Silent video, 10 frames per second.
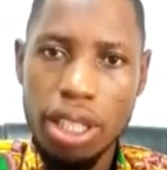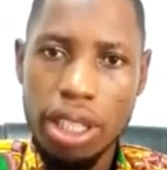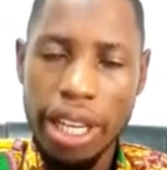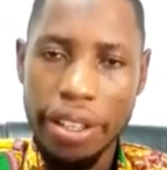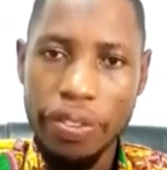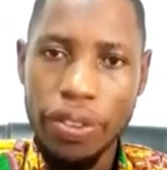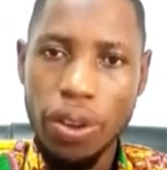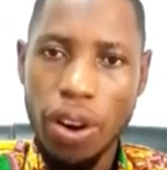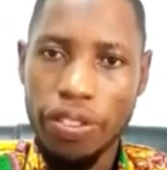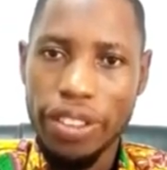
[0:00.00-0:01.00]
the
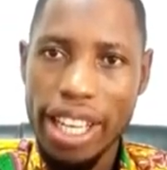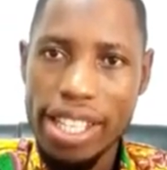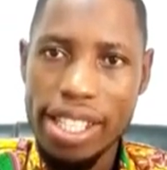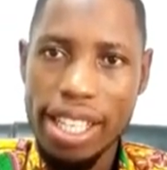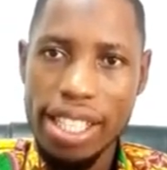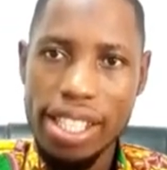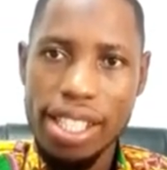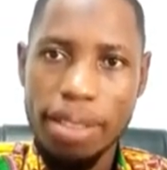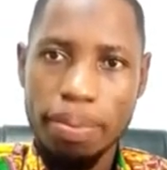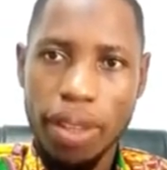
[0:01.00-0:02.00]
review of case studies,
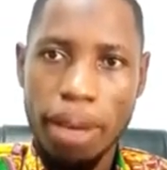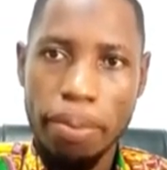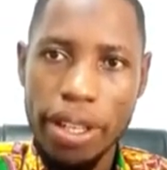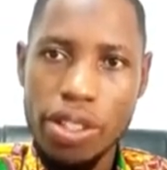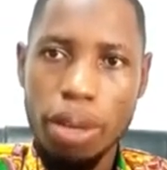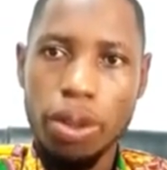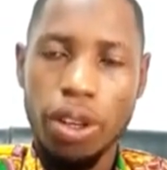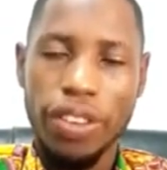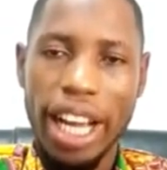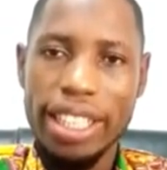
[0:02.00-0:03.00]
brainstorming
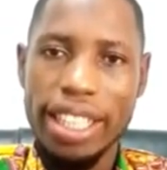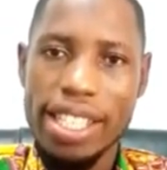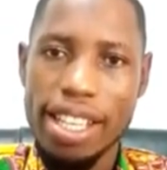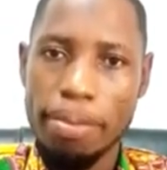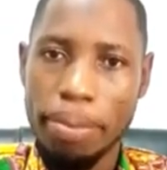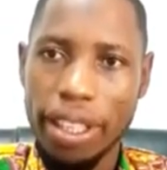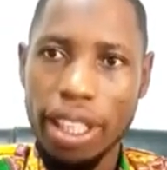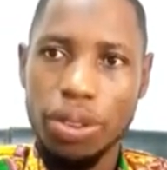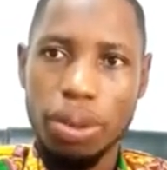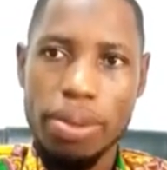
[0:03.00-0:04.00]
of ideas in
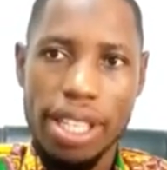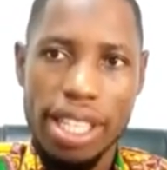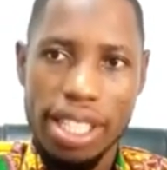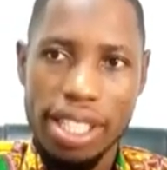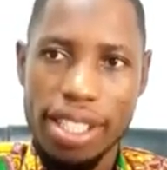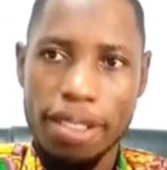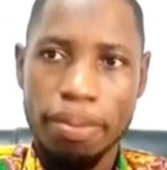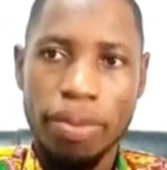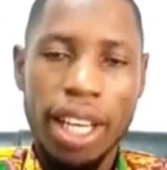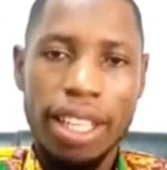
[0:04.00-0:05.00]
breakout sessions,
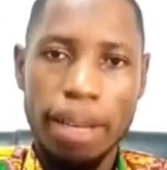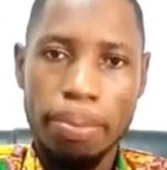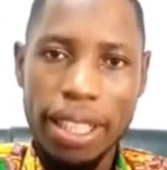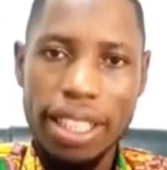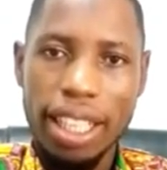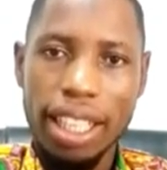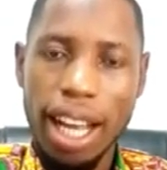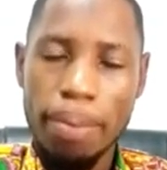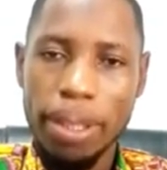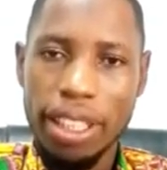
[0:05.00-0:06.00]
the practical
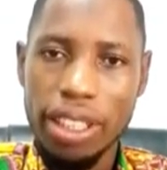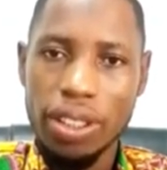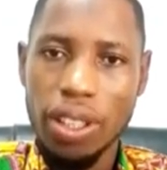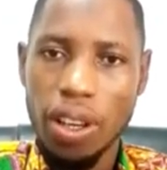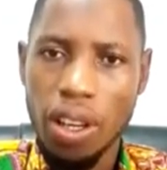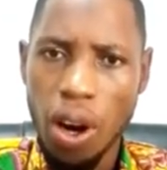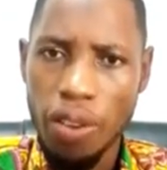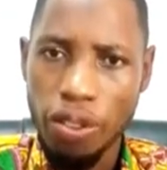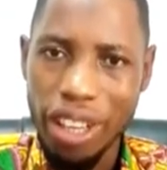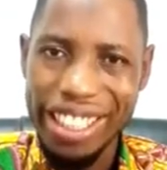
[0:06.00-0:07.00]
application of
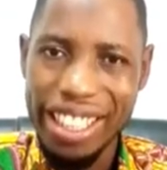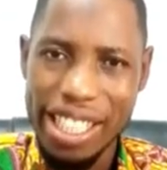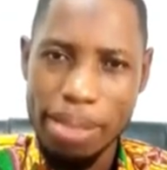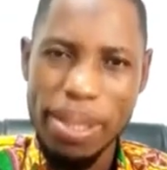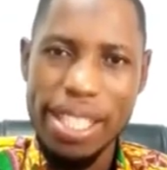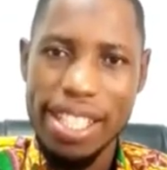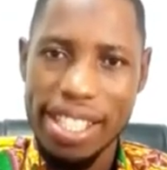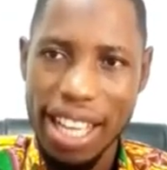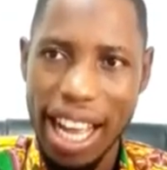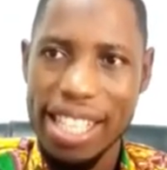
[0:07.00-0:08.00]
what is being
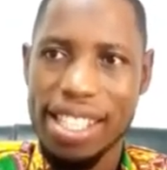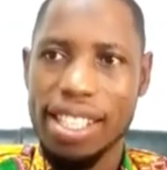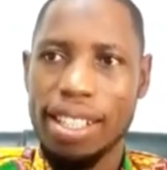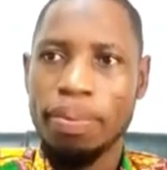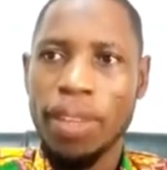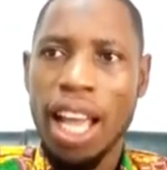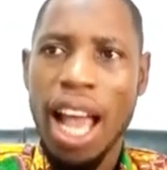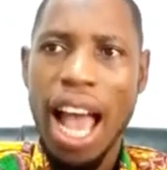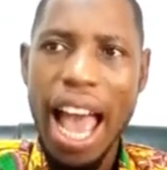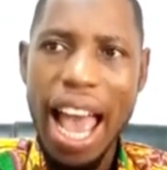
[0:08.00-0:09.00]
discussed,
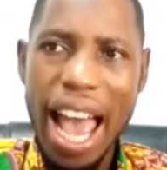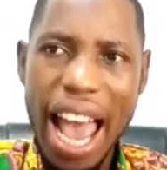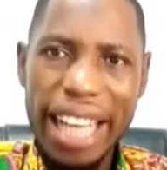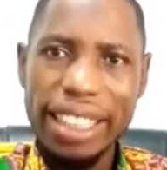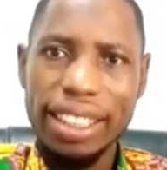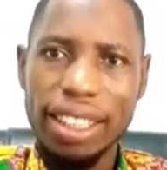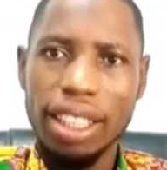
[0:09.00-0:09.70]
and